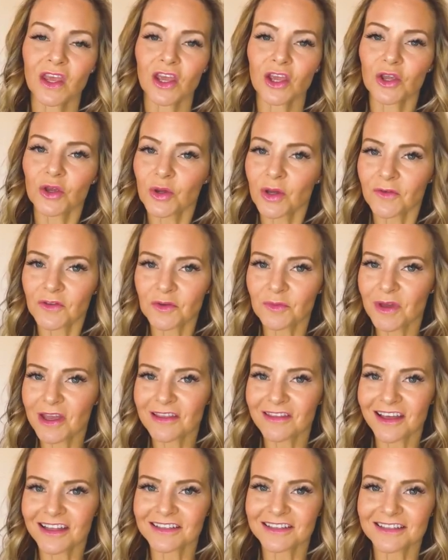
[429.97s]
you have to
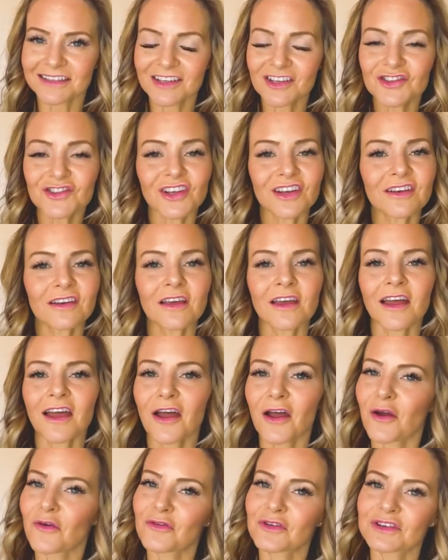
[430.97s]
make that decision
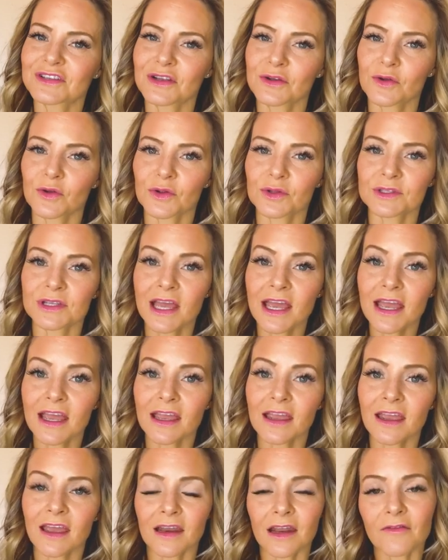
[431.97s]
every single
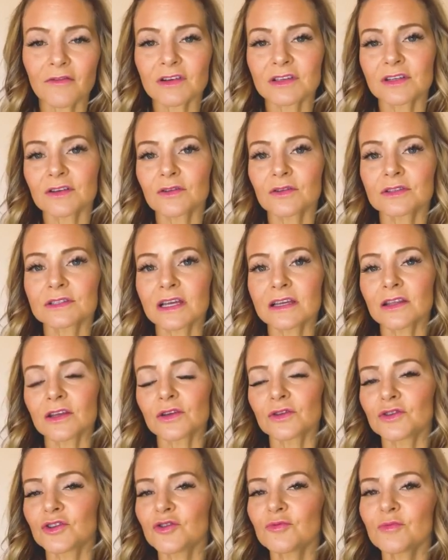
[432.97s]
day. And every single day that
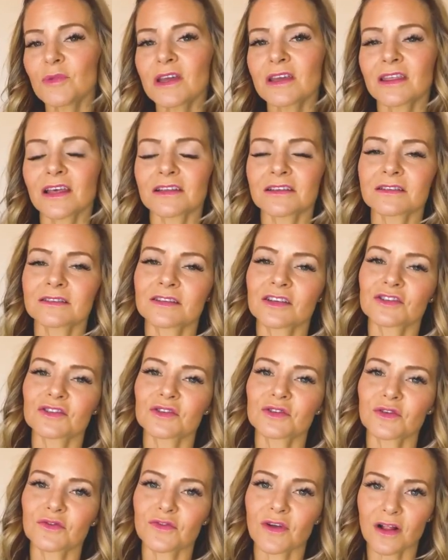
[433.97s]
you do make that
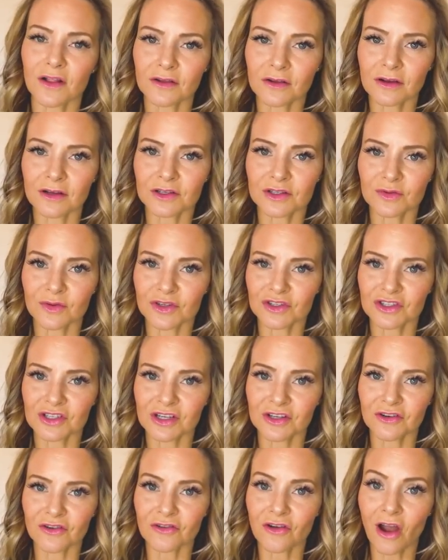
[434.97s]
decision to follow your intuition
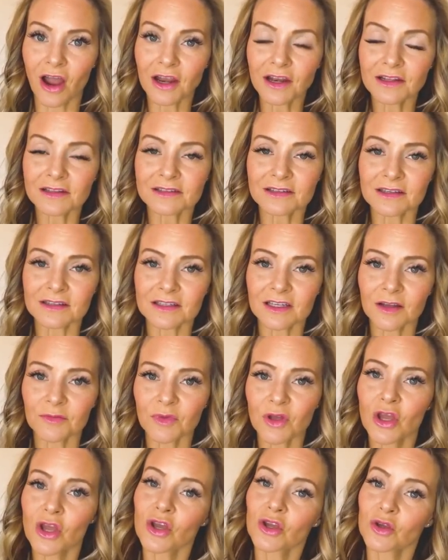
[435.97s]
and your guidance system,
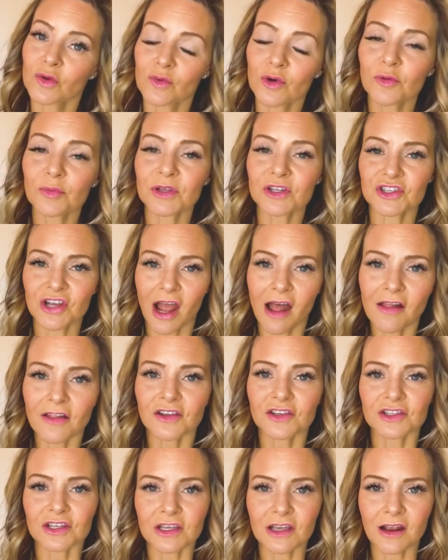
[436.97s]
you will be
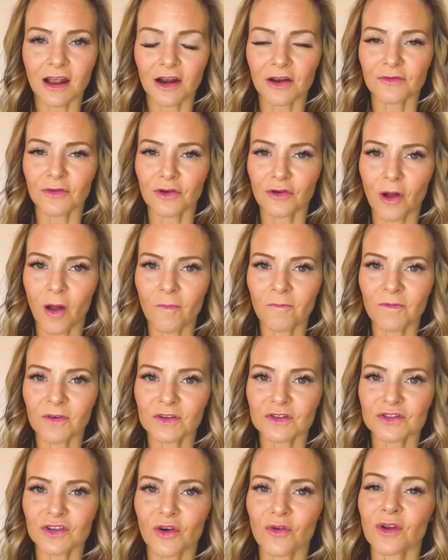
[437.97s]
challenged to get out of your
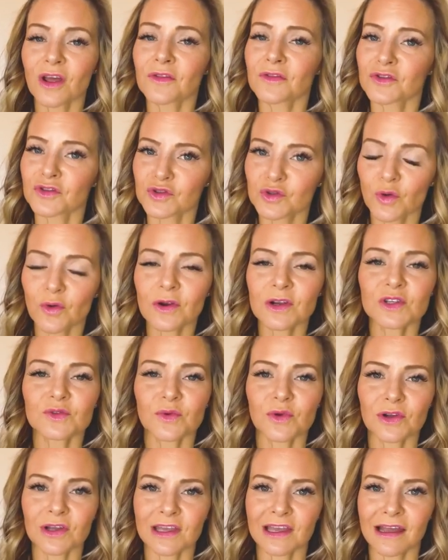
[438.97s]
comfort zone and the stories
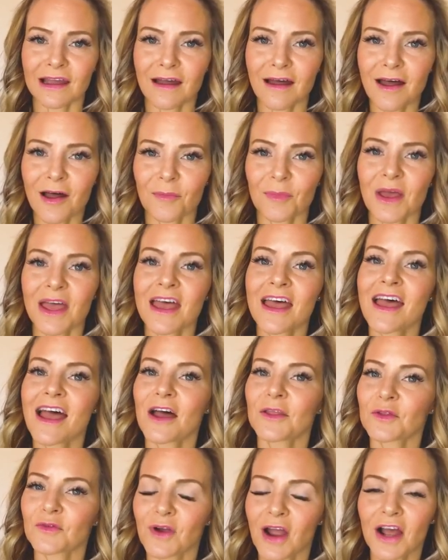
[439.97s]
will kick up
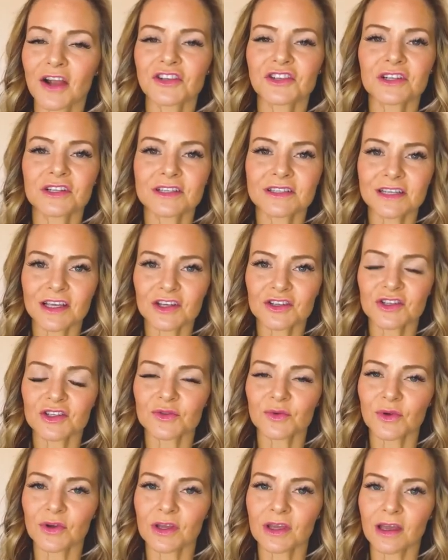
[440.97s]
and the rationalizations
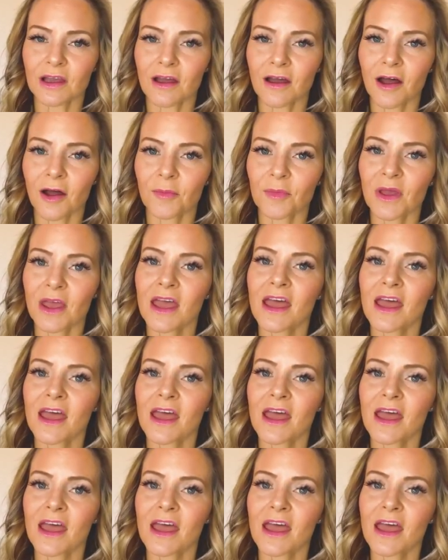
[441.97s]
will kick up